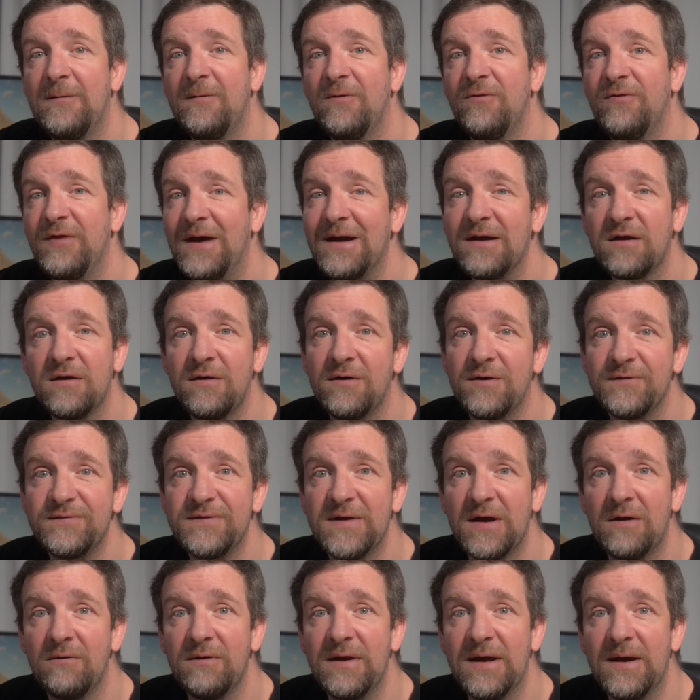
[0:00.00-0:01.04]
That card's
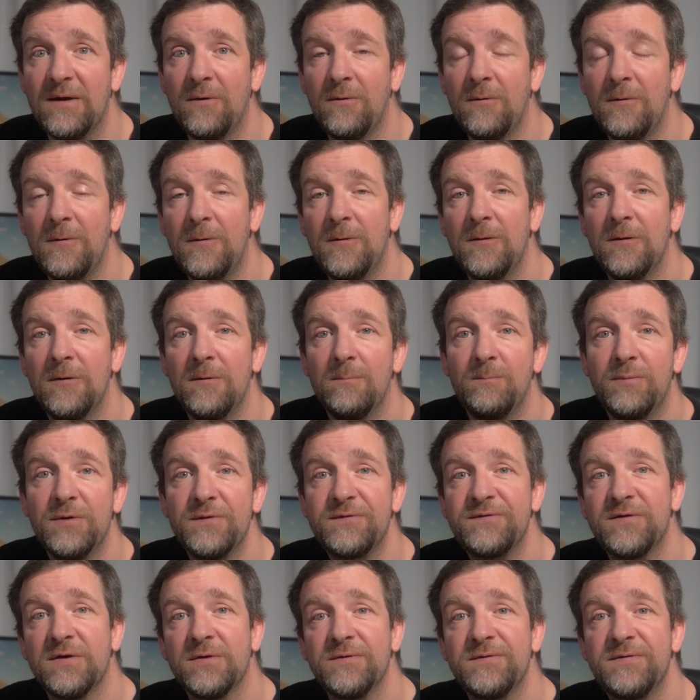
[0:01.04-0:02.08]
out now,
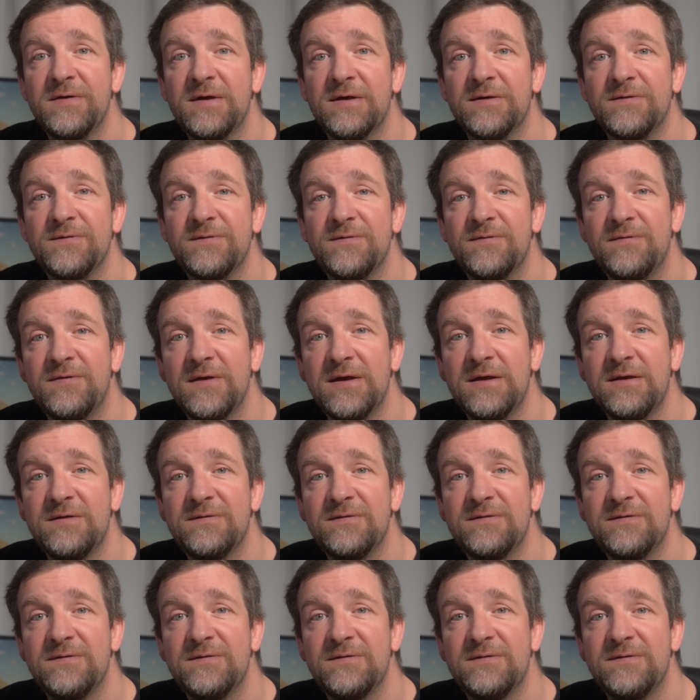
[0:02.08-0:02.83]
but so's this, the